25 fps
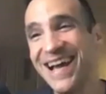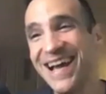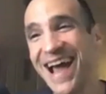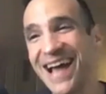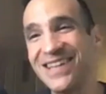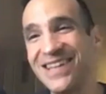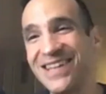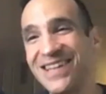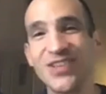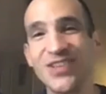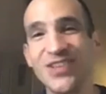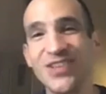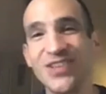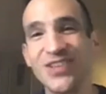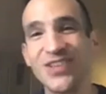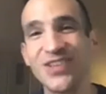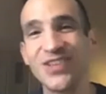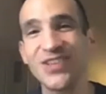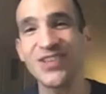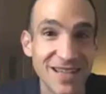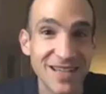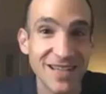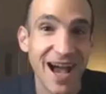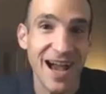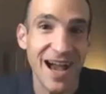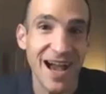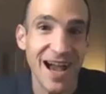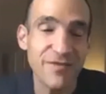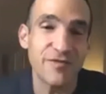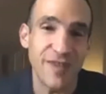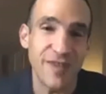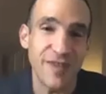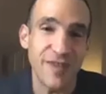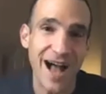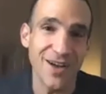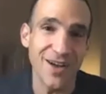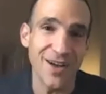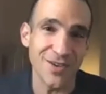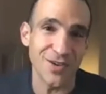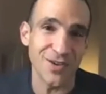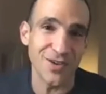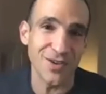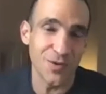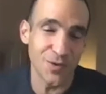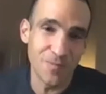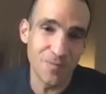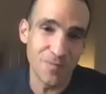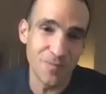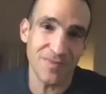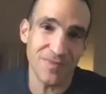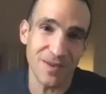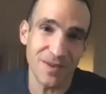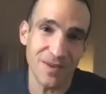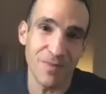And so because I value